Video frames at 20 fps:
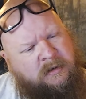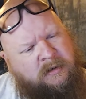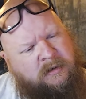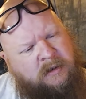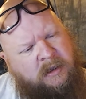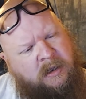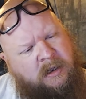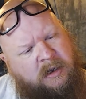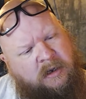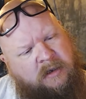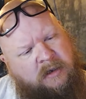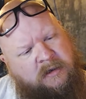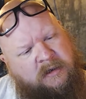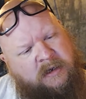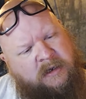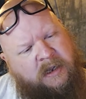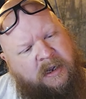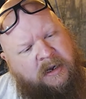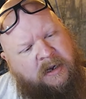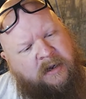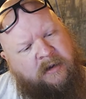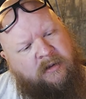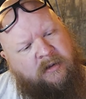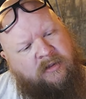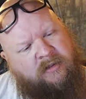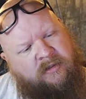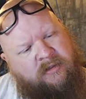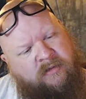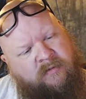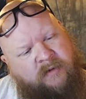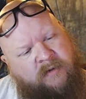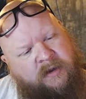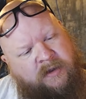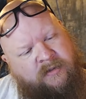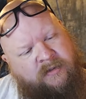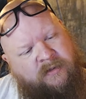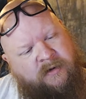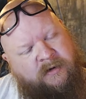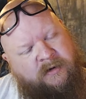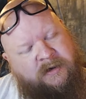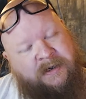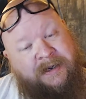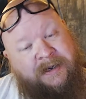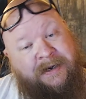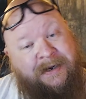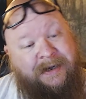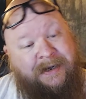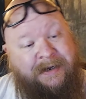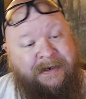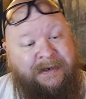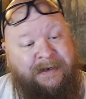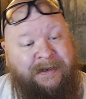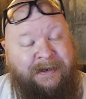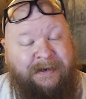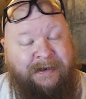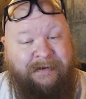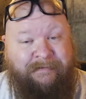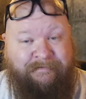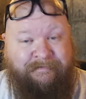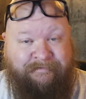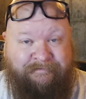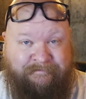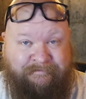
Tin is dated 3/13/19.